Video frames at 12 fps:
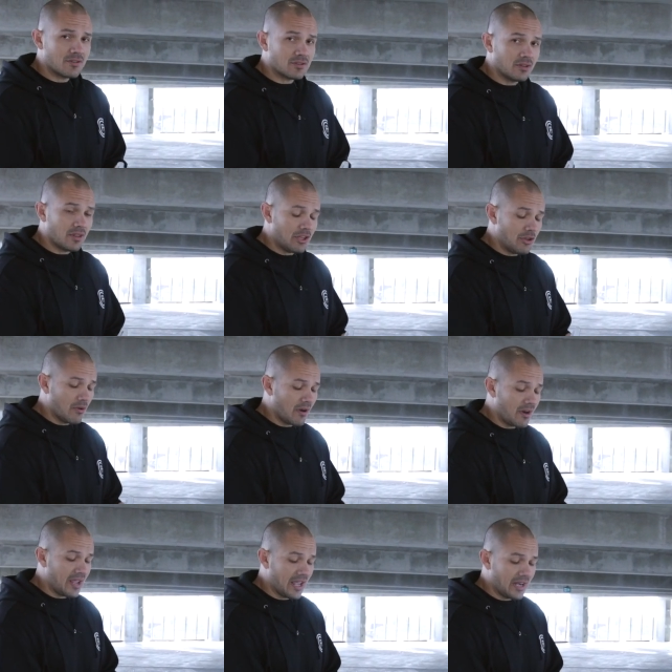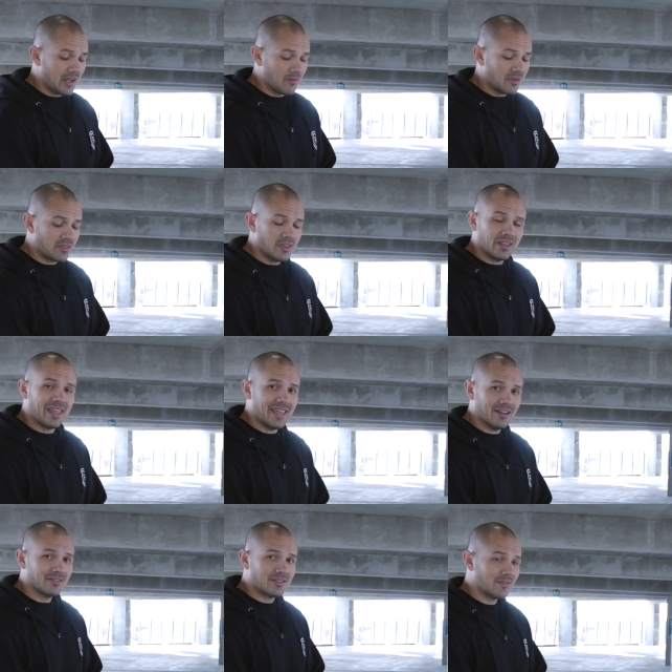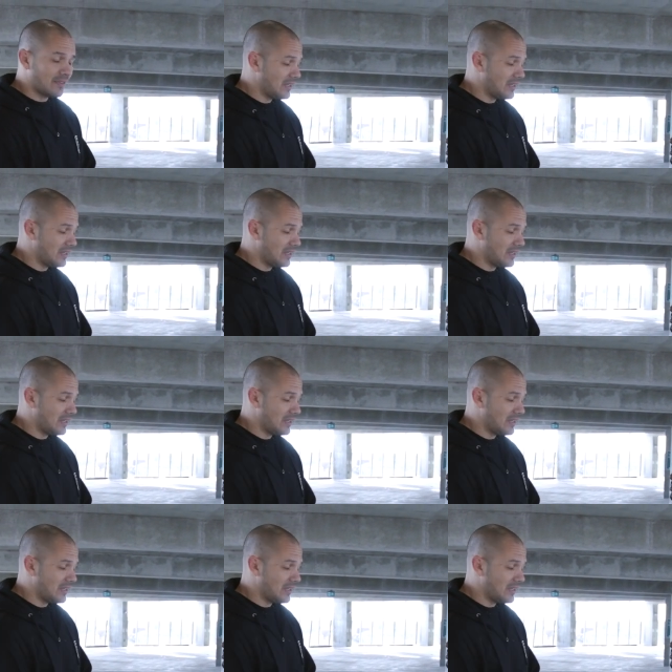sure that you are hitting with the hilt of the